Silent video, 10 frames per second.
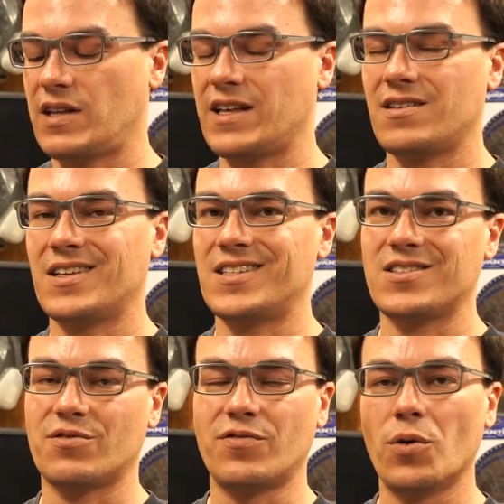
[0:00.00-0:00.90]
this
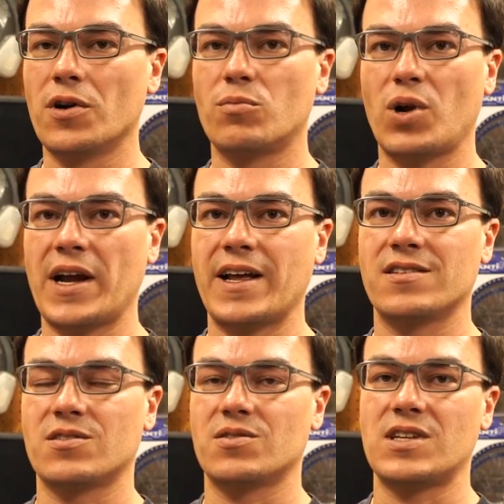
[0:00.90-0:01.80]
is a foreign
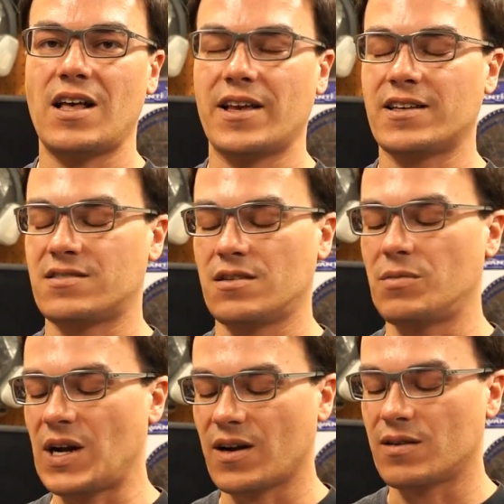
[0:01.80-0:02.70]
brand, so it's not like it's an
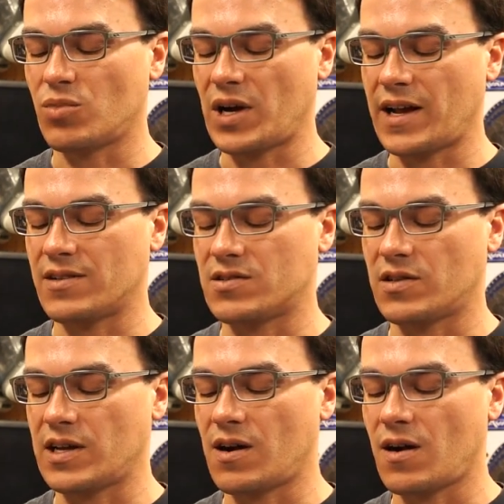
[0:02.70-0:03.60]
American brand,
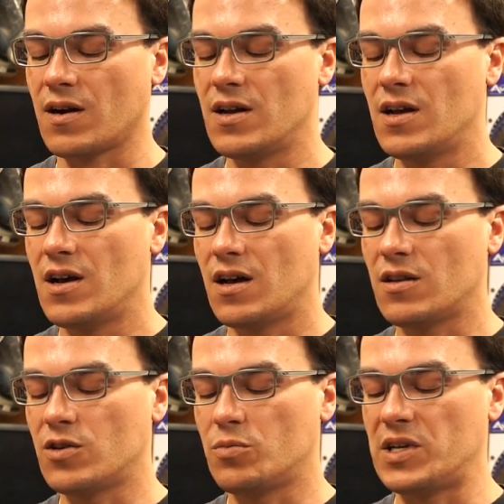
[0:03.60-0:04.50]
so they are a
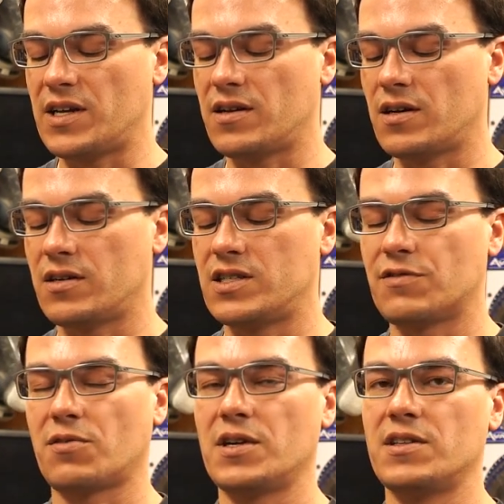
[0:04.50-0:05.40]
little bit
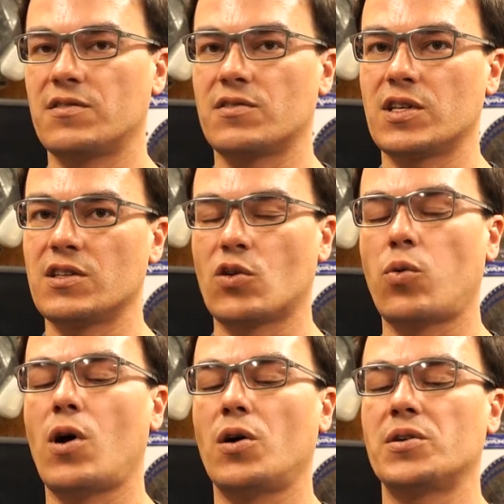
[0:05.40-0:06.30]
different in the
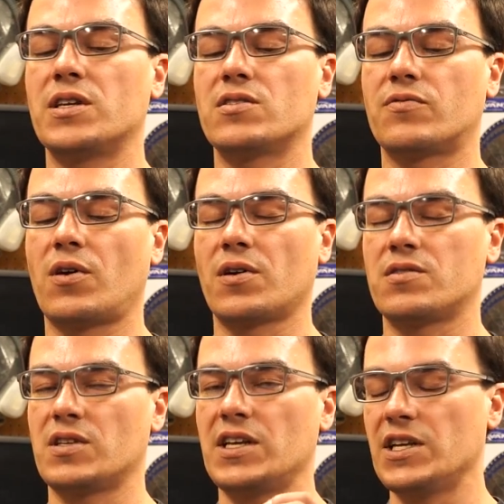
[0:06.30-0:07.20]
quality as far
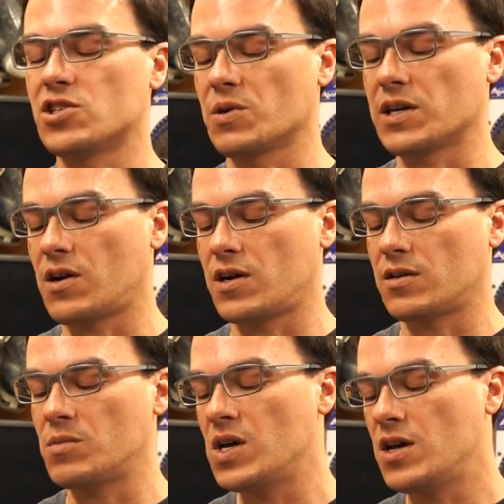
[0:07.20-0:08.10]
as the heat shrink on
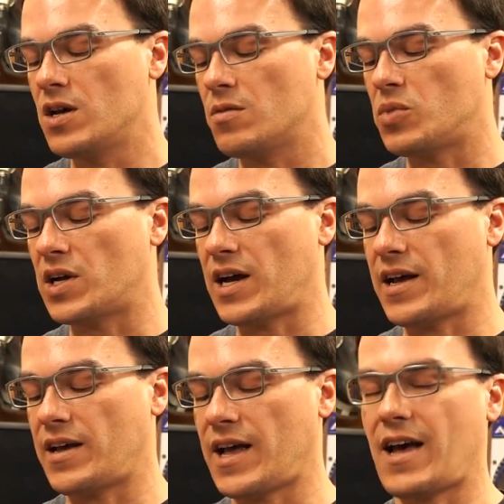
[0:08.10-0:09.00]
them. But
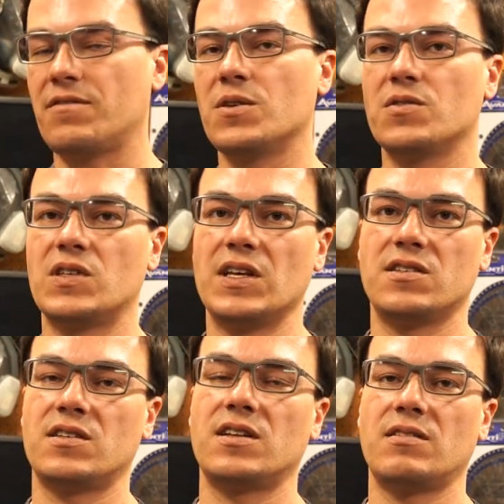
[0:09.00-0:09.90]
I have used
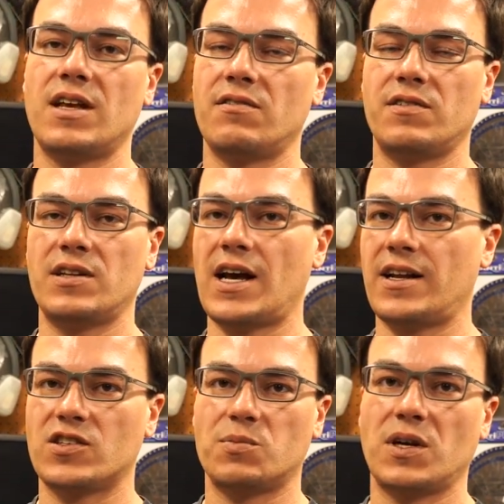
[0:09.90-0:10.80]
these and have
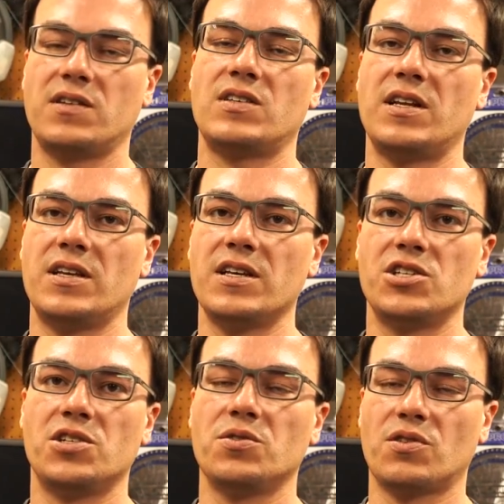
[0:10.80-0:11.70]
not experienced any
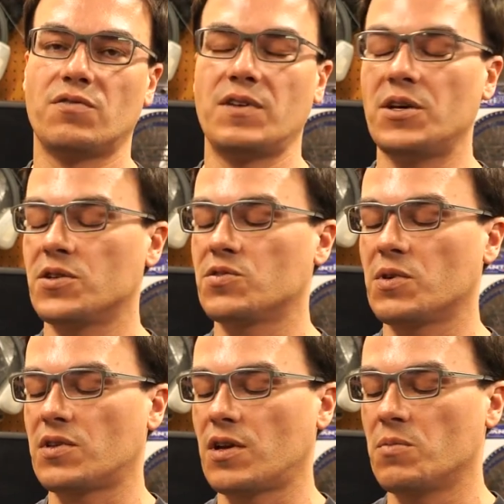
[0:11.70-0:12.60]
issues or failures
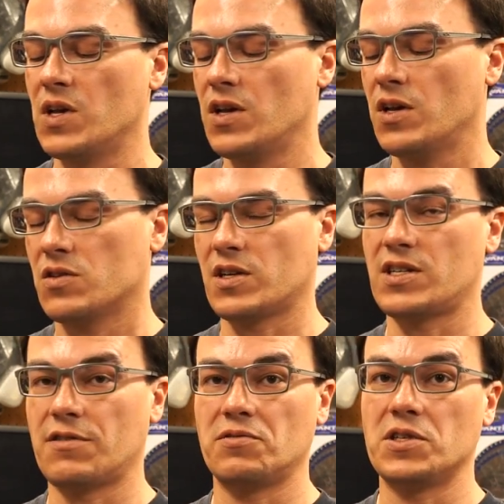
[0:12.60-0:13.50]
with them, so I
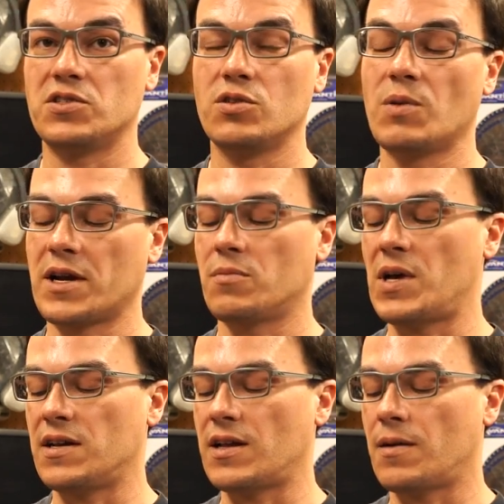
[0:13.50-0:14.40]
definitely do
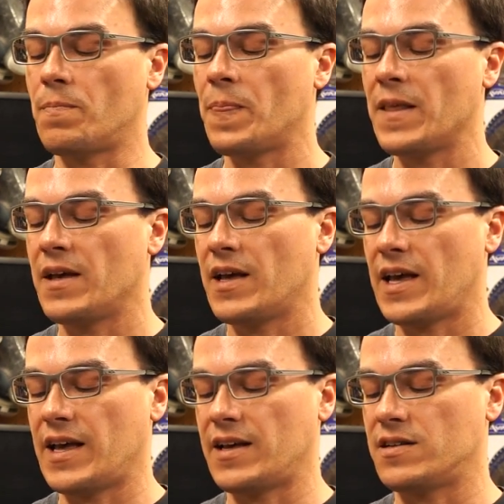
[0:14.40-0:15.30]
recommend them.
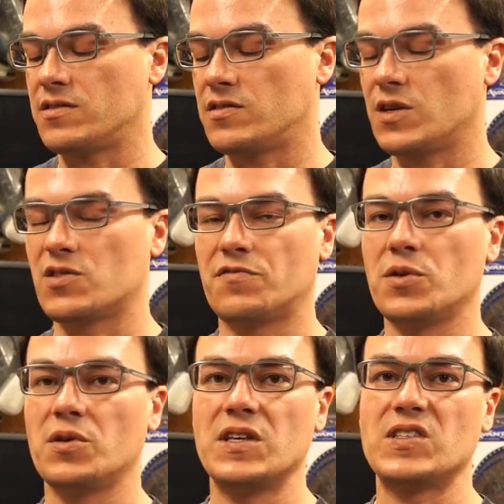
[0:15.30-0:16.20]
And there's a
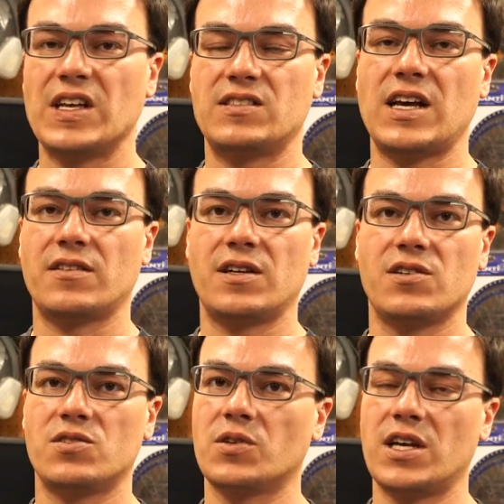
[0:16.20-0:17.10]
few of these kits out
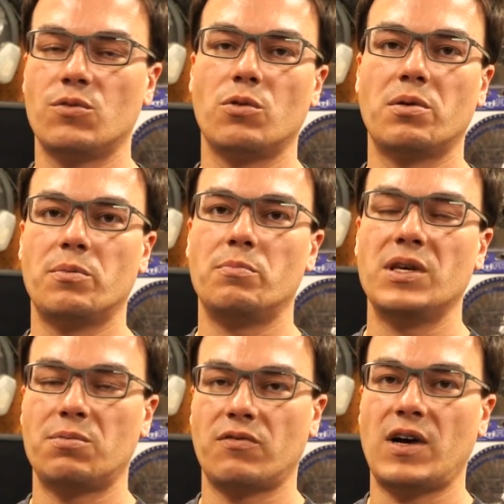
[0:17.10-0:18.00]
there, so again, we'll
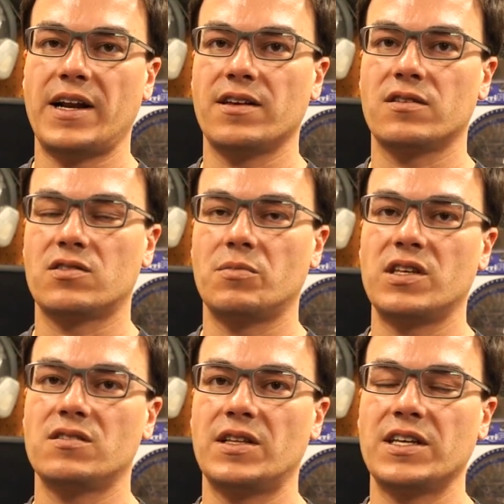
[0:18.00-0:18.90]
be providing some of
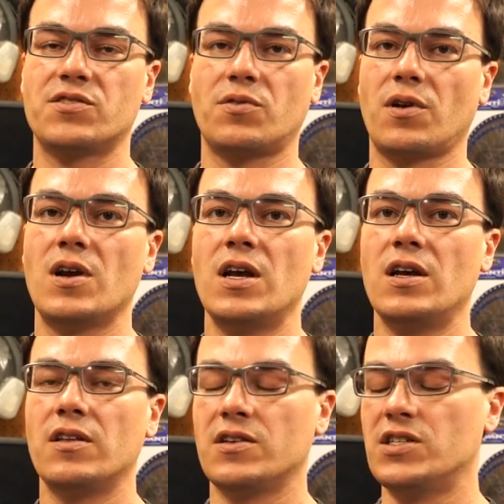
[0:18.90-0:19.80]
these links for
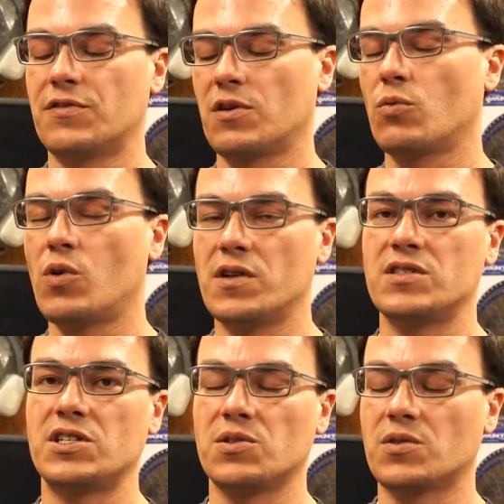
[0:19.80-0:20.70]
the different ones
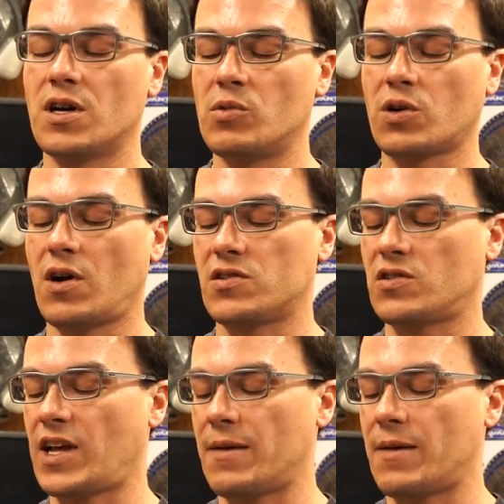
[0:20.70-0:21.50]
that you'll come across on